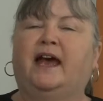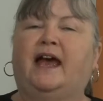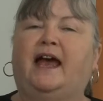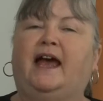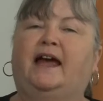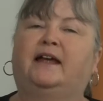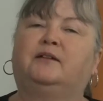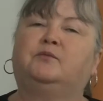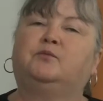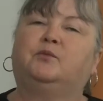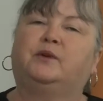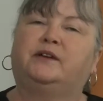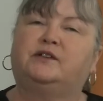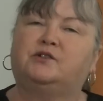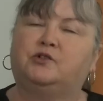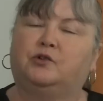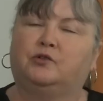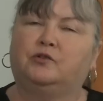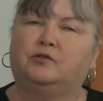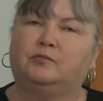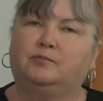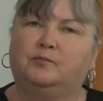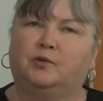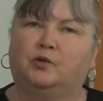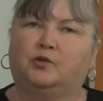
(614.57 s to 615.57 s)
and we
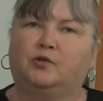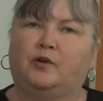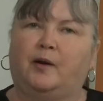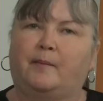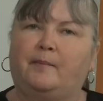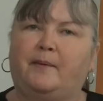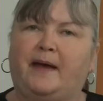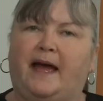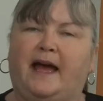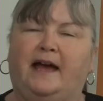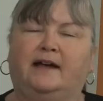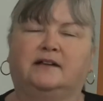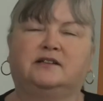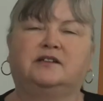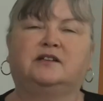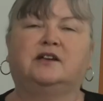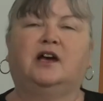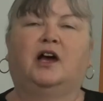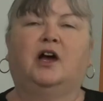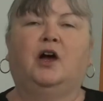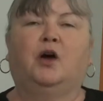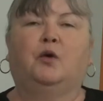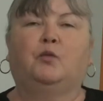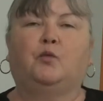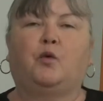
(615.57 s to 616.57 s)
talk more about
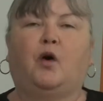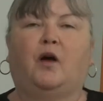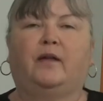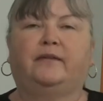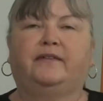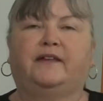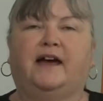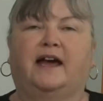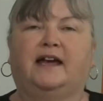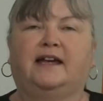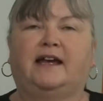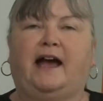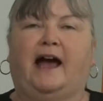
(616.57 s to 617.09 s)
what they